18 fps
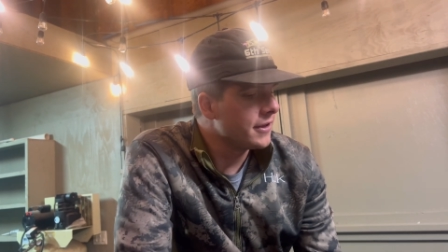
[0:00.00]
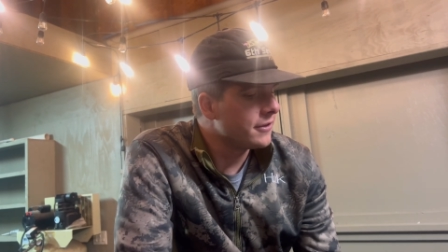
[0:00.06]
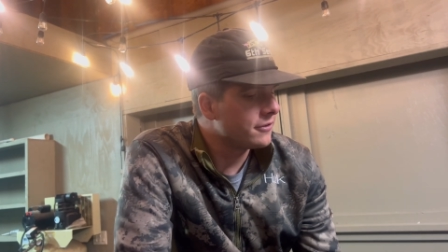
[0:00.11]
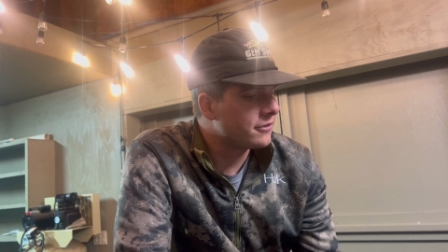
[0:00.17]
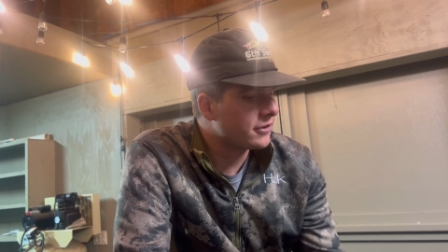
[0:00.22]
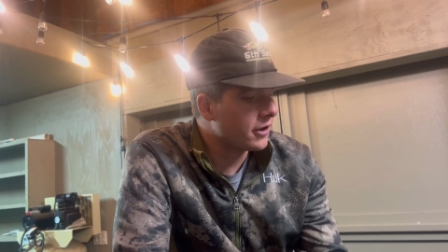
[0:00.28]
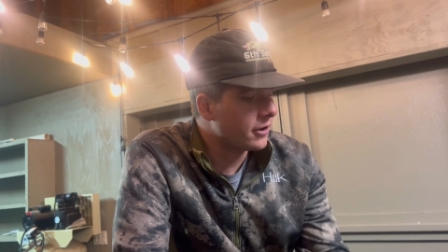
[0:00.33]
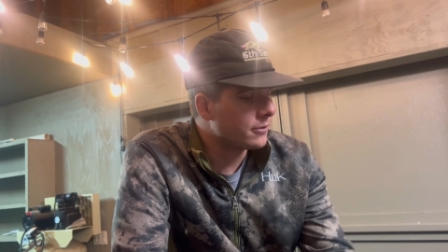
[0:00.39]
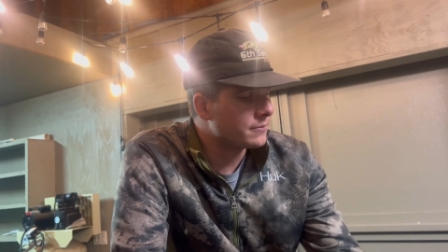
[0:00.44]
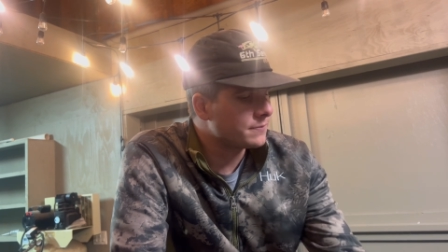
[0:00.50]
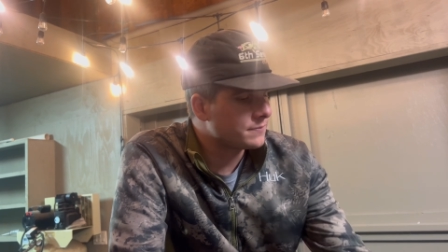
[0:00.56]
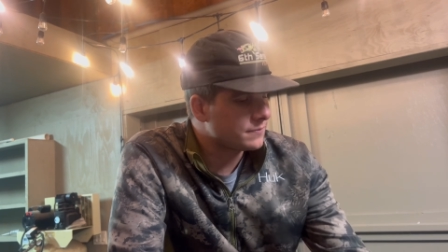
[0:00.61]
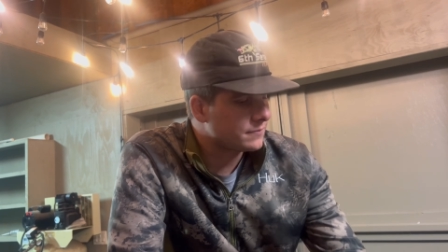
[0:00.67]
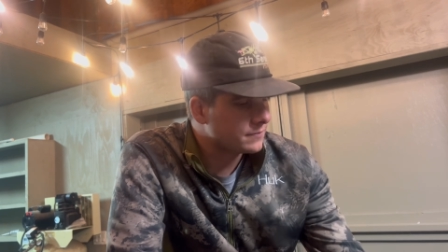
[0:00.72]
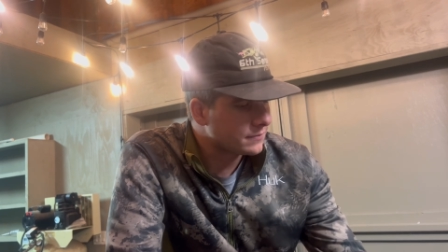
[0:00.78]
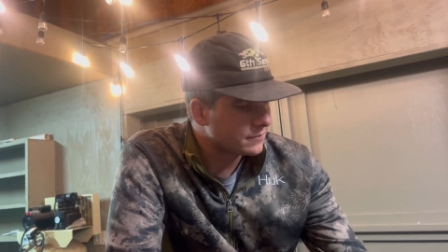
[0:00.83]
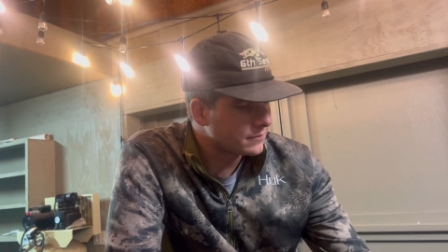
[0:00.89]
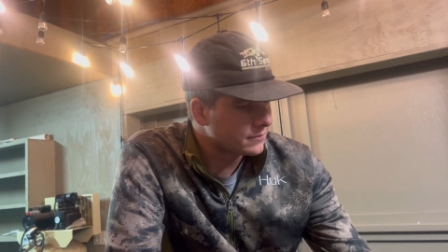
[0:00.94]
So
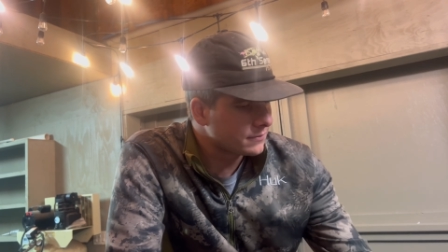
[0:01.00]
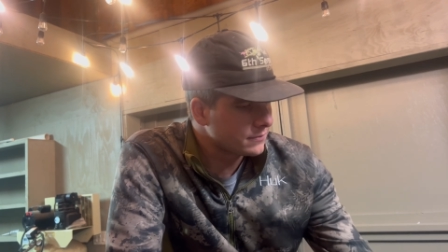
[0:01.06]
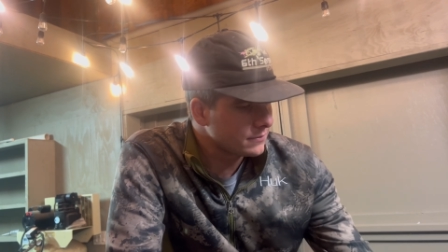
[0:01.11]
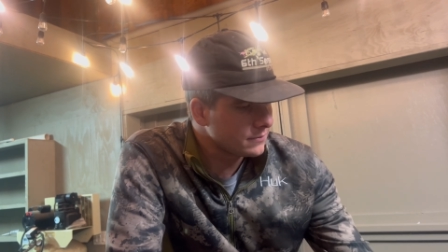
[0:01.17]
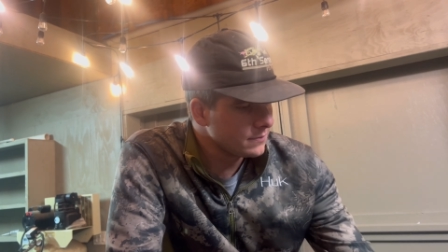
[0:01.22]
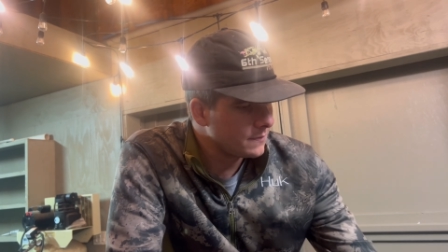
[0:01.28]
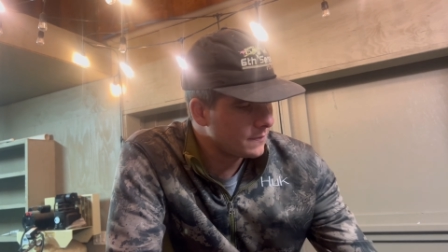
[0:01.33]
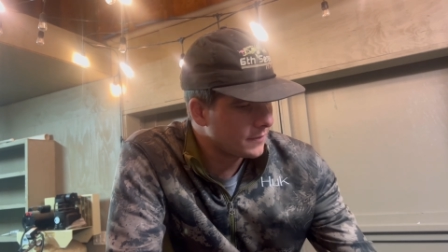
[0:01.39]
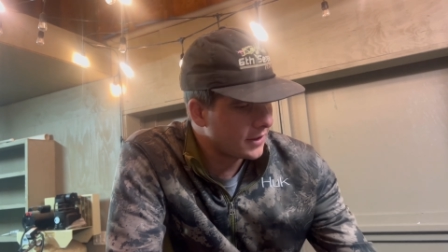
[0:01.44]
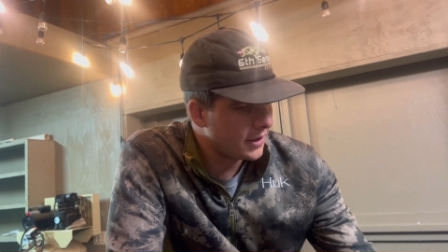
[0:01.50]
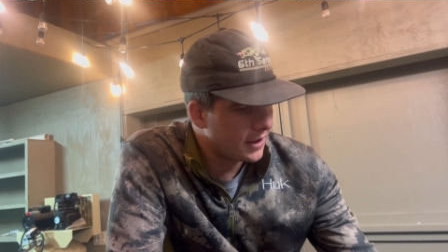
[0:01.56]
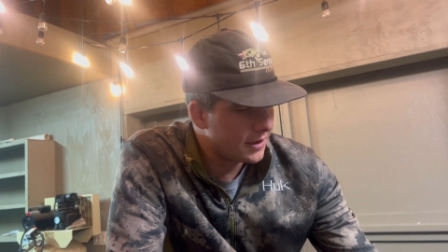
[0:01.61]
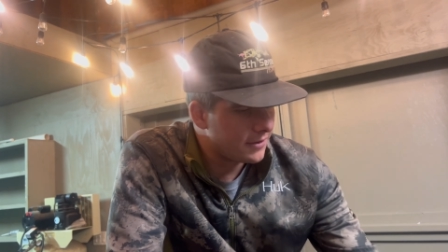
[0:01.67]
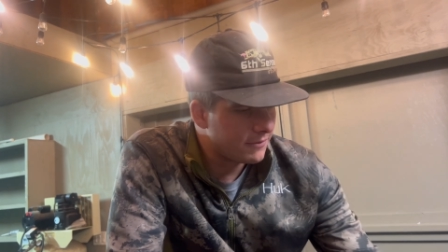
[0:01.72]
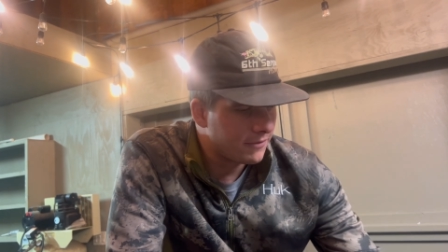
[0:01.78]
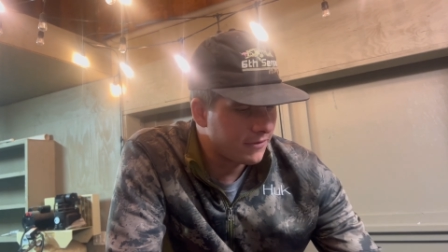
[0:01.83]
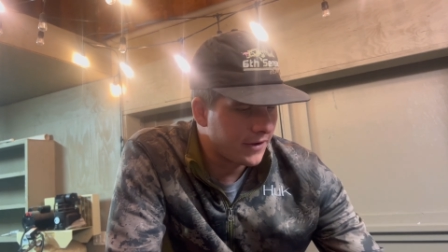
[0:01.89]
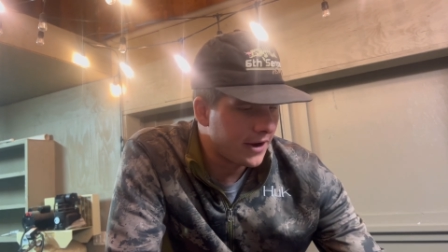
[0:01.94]

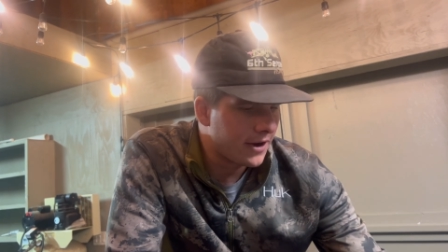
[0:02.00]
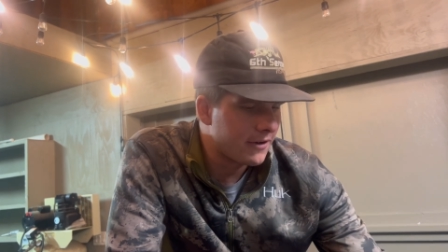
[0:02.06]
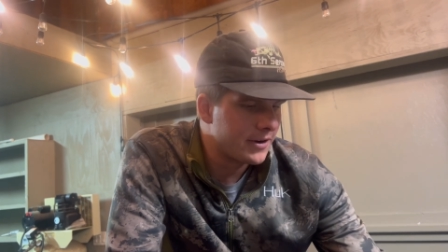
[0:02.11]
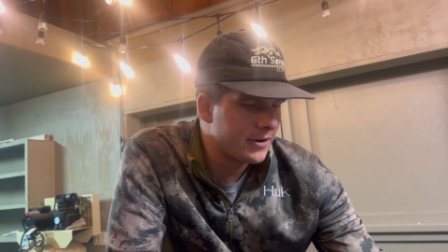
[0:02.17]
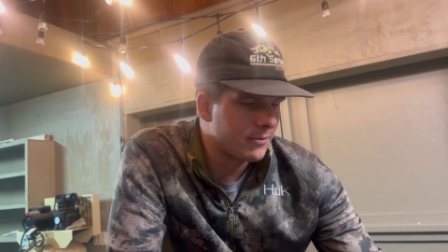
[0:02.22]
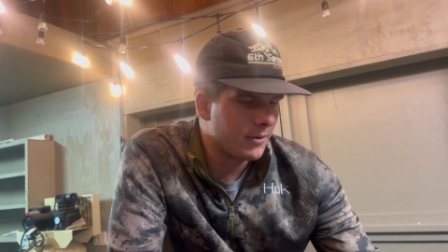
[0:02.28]
And very